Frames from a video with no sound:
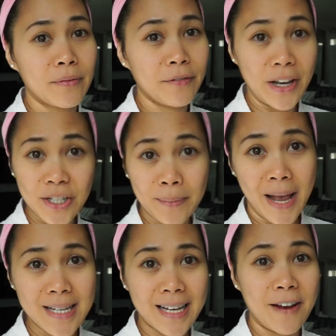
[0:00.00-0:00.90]
facial
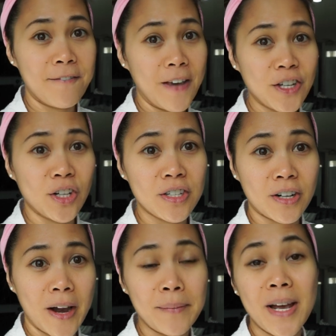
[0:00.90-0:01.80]
mask and facial
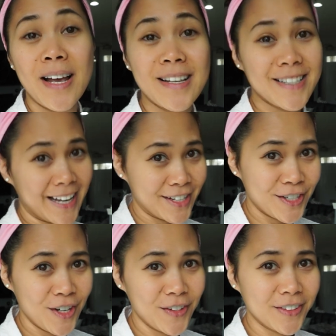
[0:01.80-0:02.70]
scrub, stay
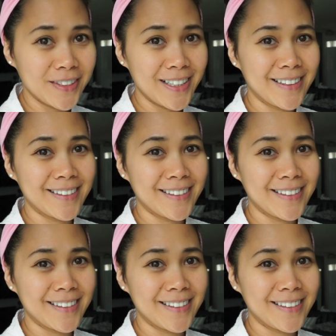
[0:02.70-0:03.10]
tuned!